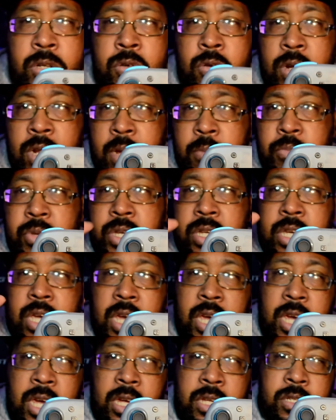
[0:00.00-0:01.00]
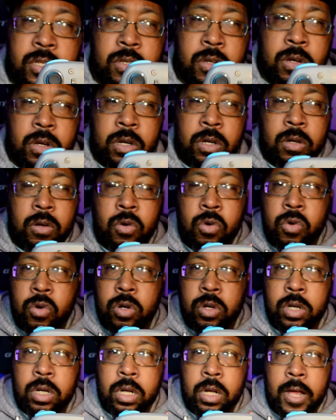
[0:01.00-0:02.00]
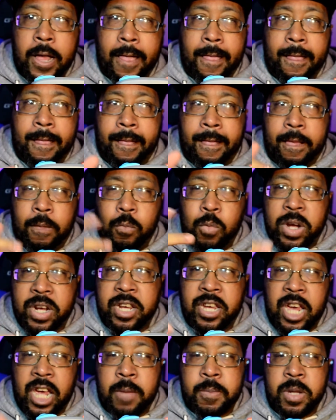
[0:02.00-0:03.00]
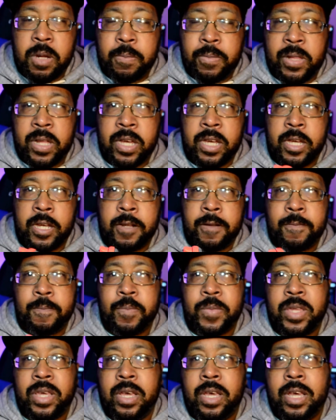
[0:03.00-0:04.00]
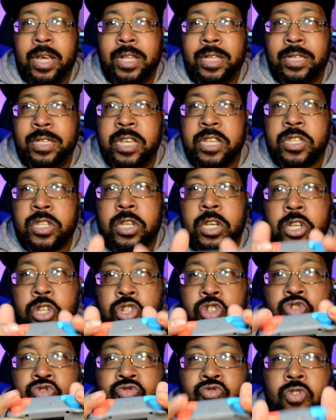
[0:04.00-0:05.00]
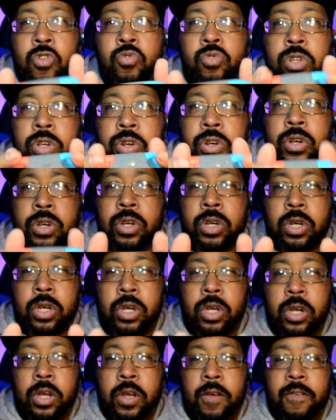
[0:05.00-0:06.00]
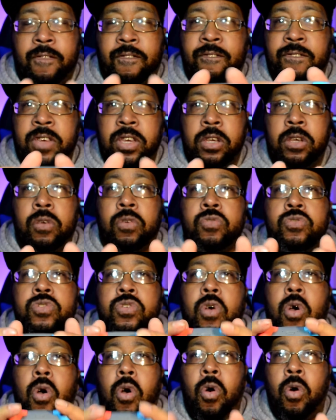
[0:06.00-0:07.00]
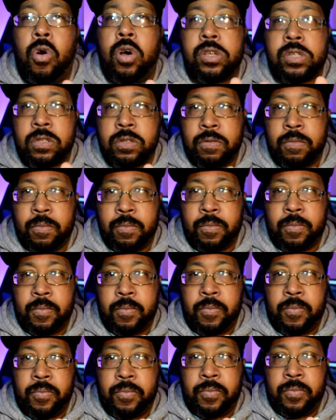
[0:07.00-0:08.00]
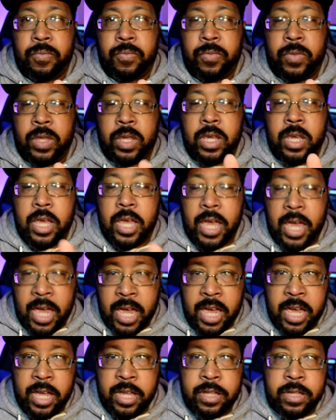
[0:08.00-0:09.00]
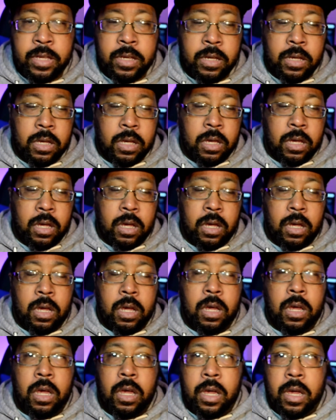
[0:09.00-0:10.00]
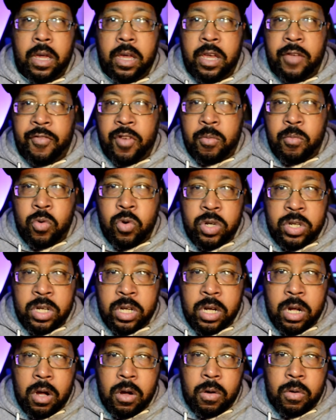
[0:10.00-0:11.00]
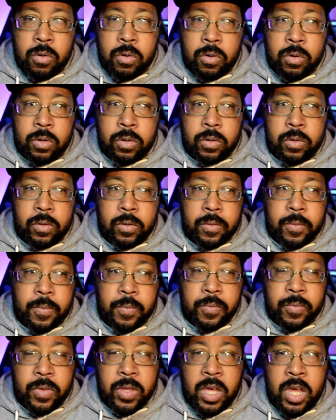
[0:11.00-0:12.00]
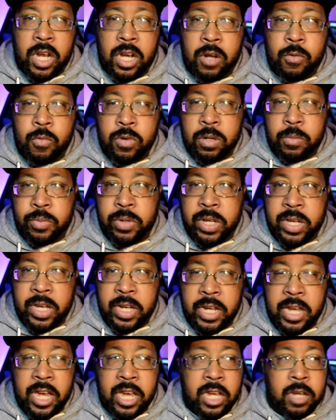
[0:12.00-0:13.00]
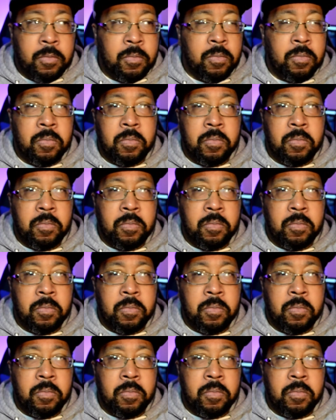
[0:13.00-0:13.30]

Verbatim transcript: on how big your hands are or what game you're playing, this controller feels awesome. And if I'm on the go and I want to play a game,